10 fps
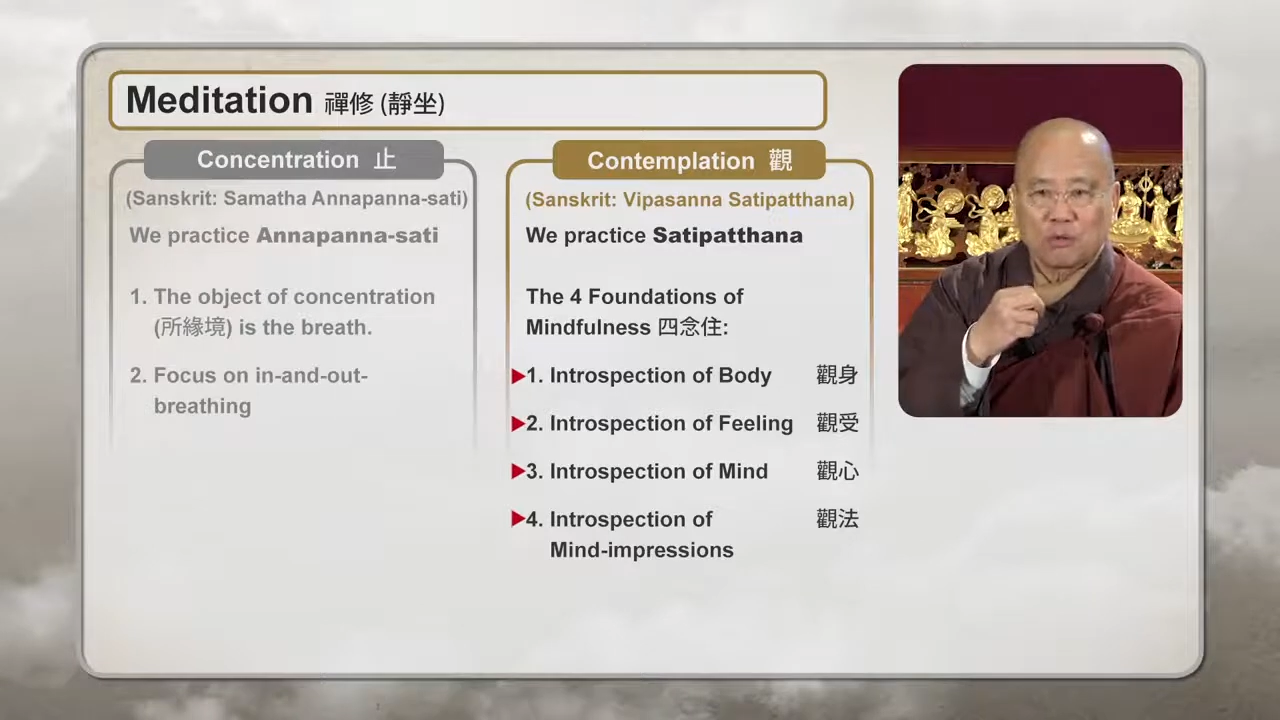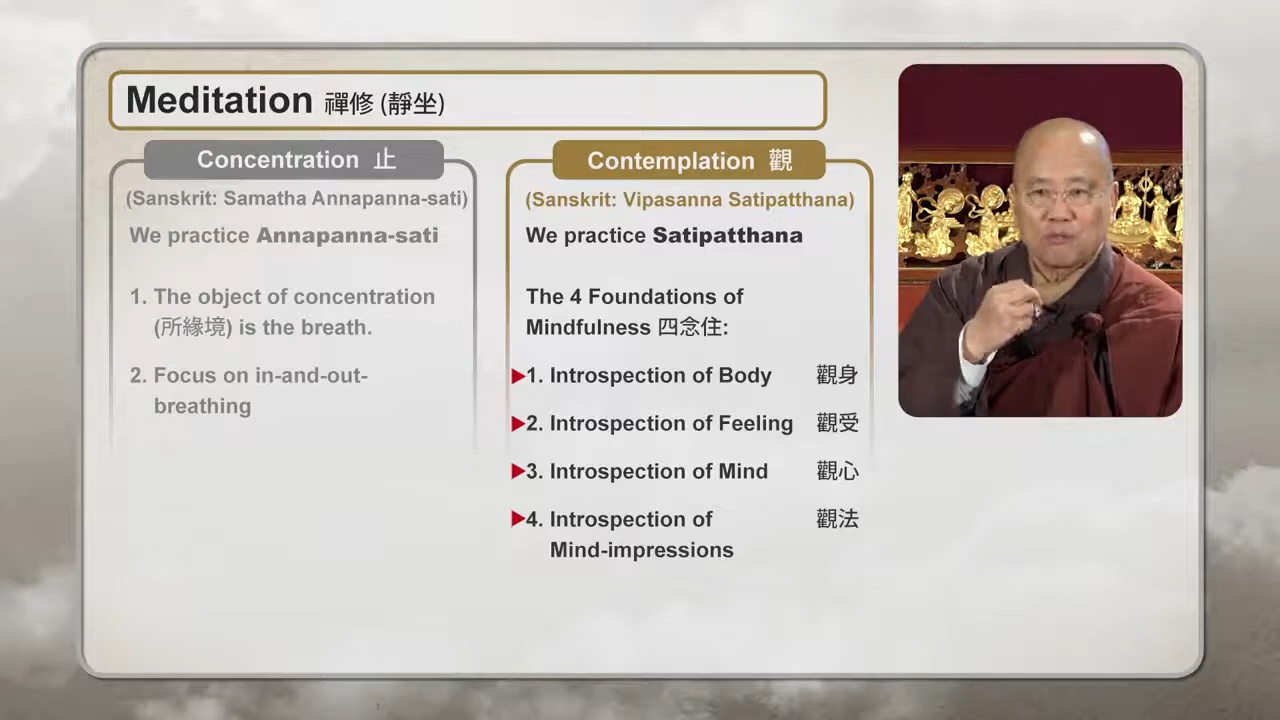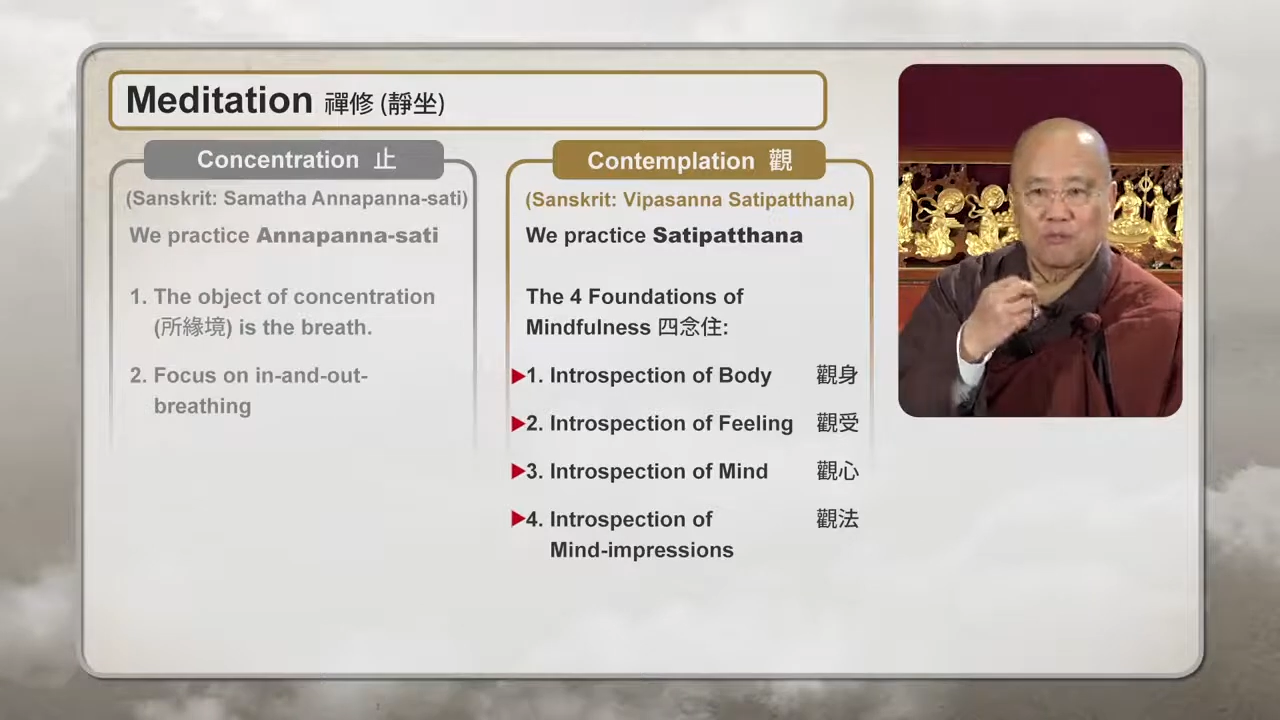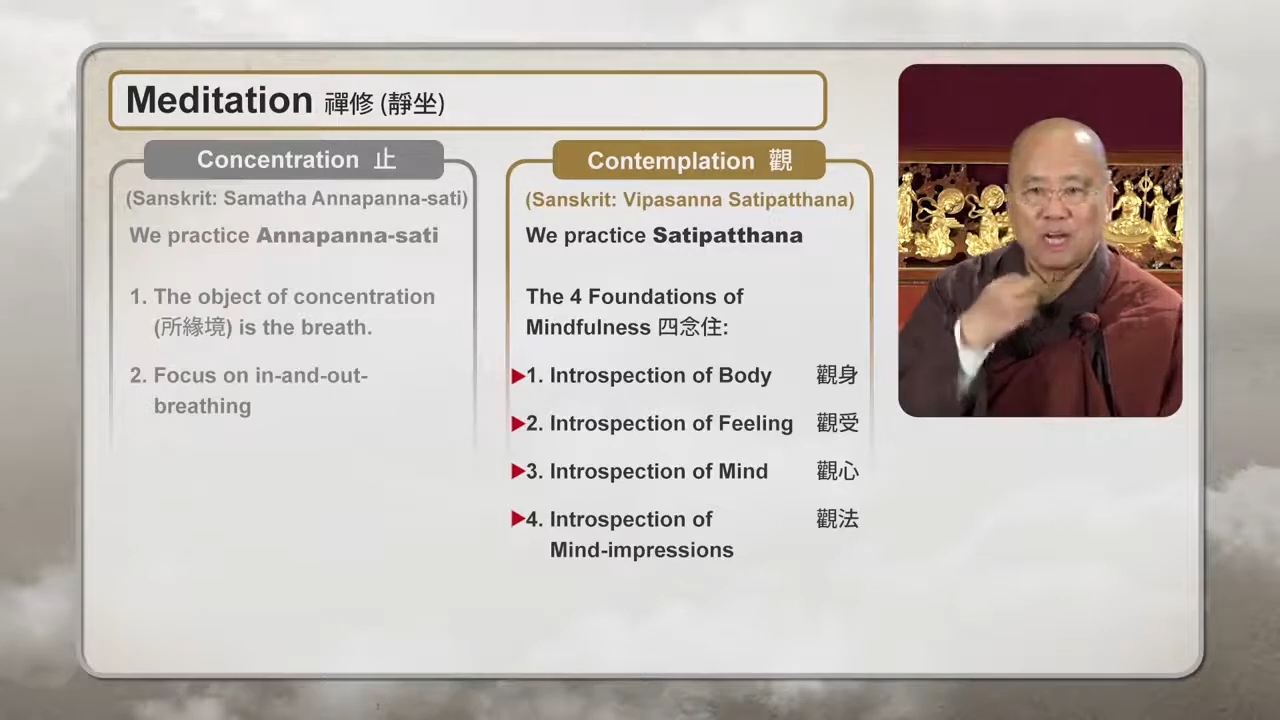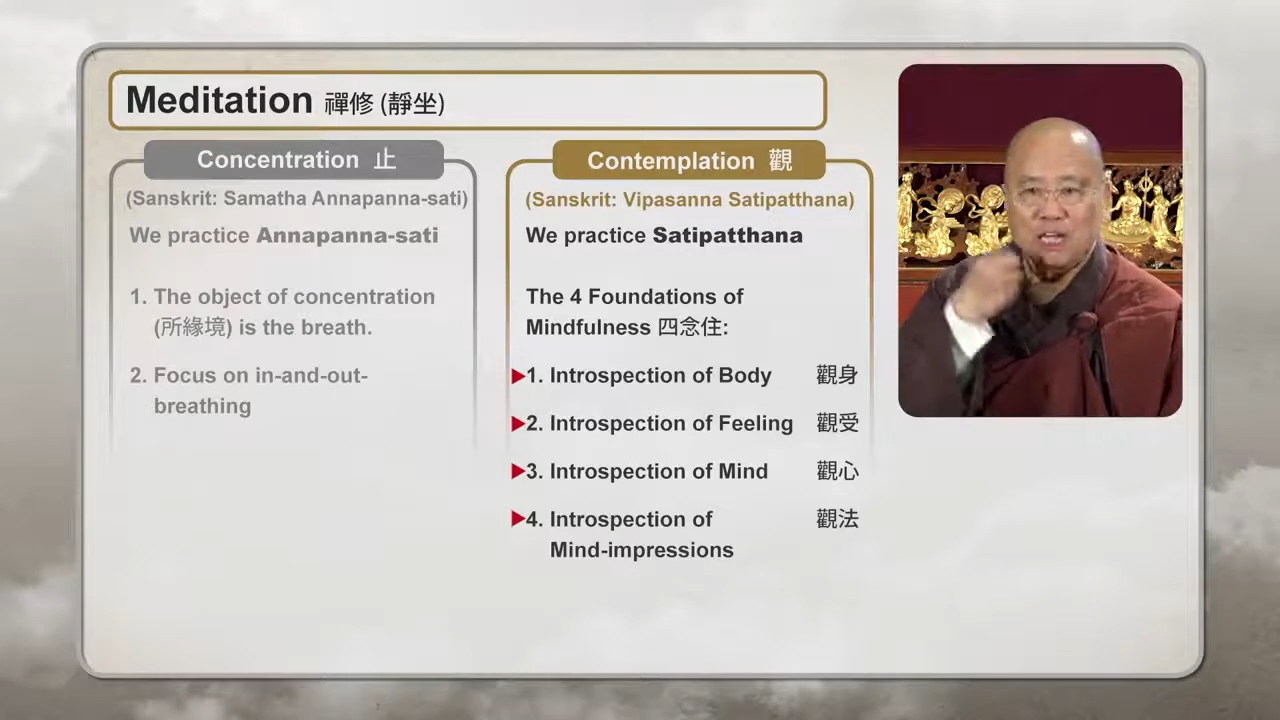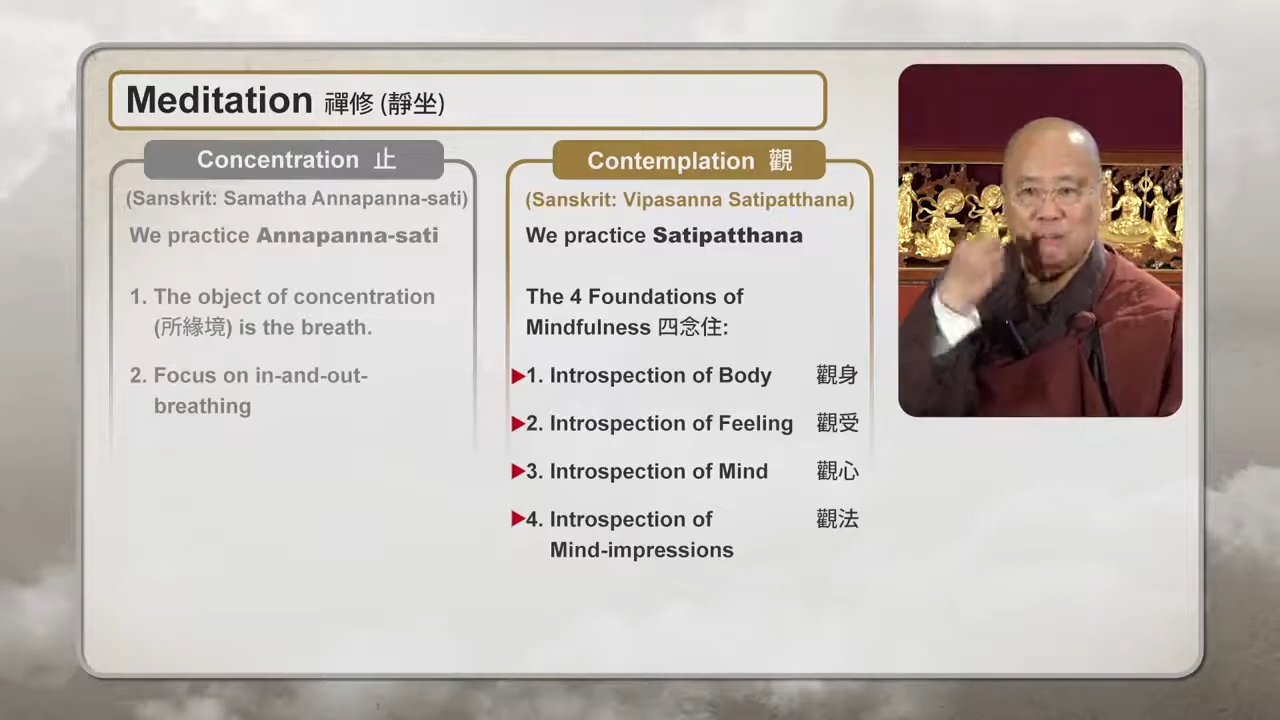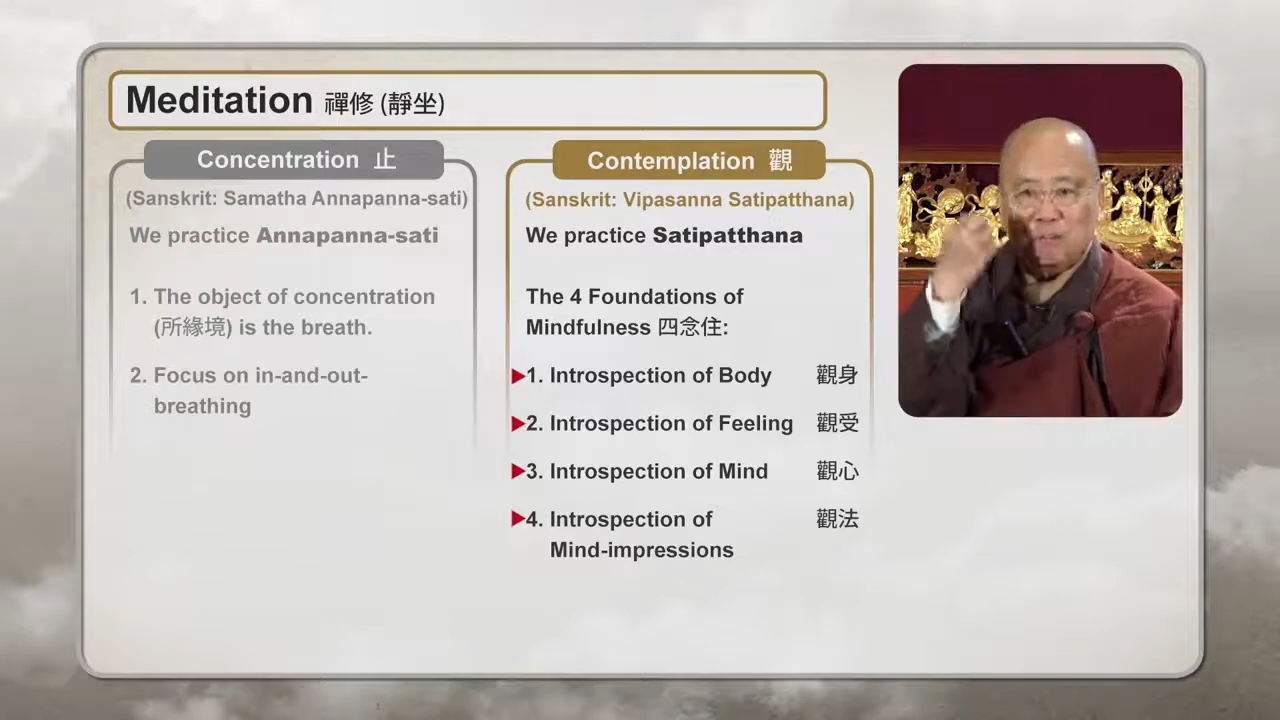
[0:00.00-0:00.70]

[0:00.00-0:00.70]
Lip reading: of mind